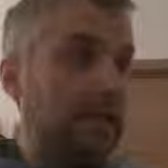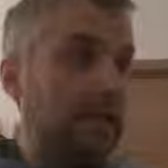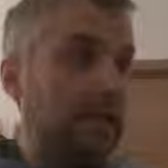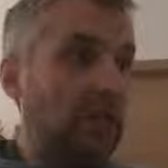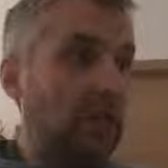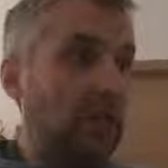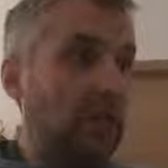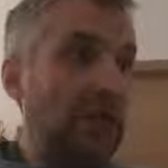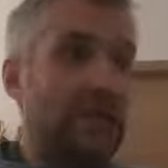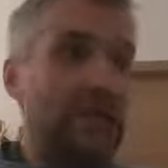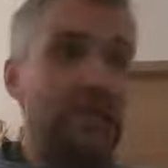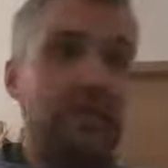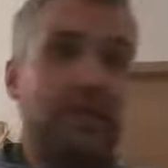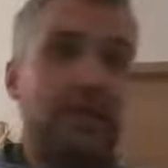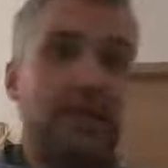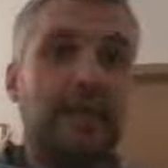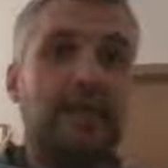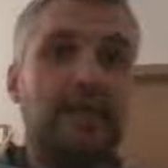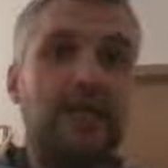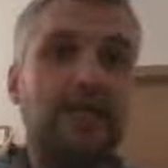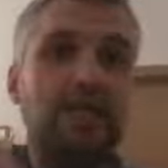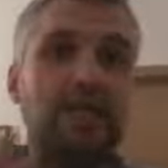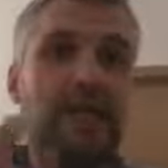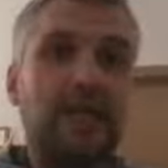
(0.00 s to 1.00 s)
You know,
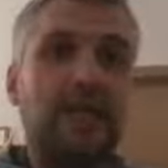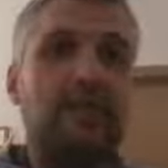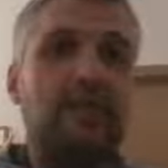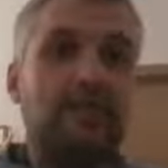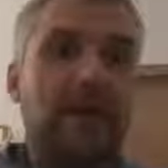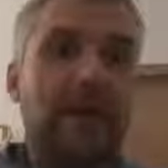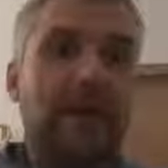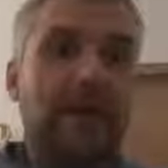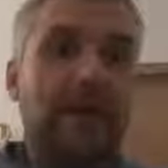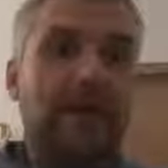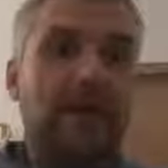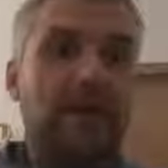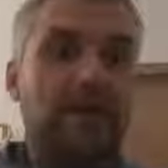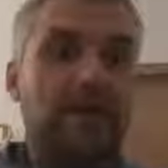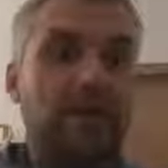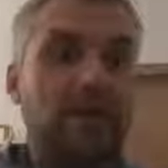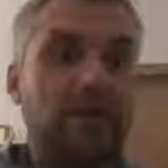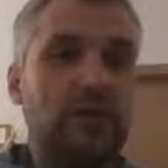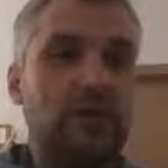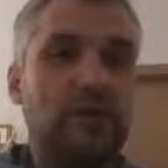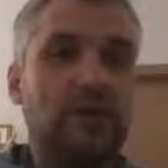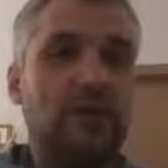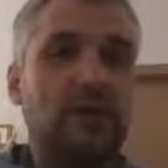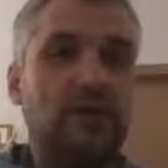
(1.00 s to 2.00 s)
as in mathematics,
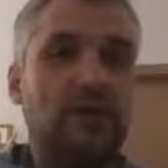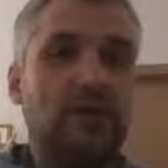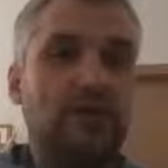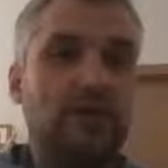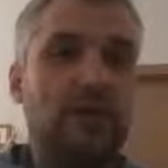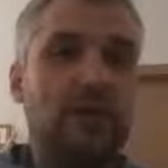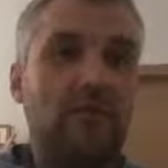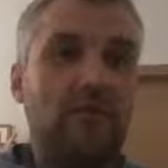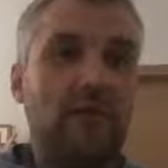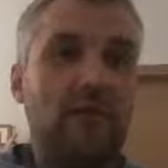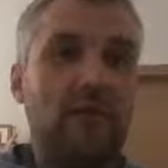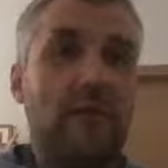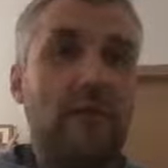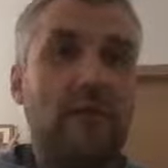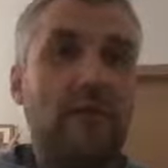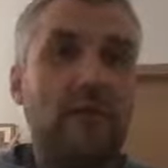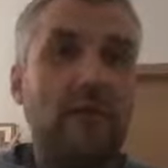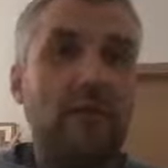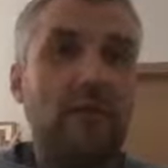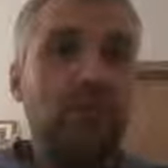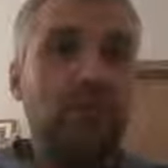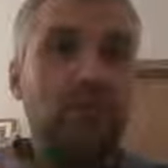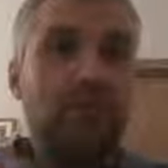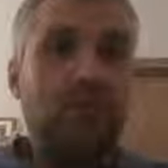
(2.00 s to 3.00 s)
you take a theory and
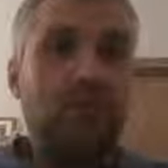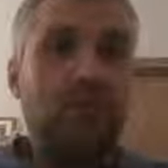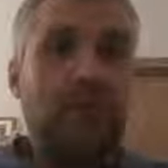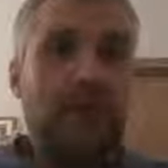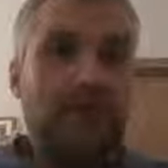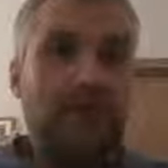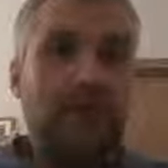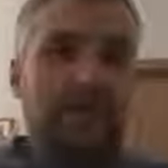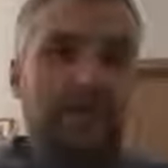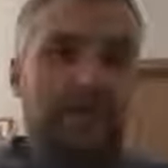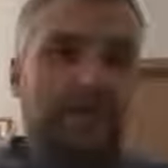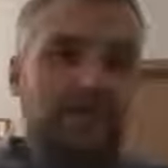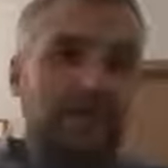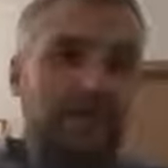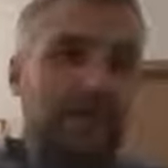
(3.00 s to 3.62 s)
then you prove it.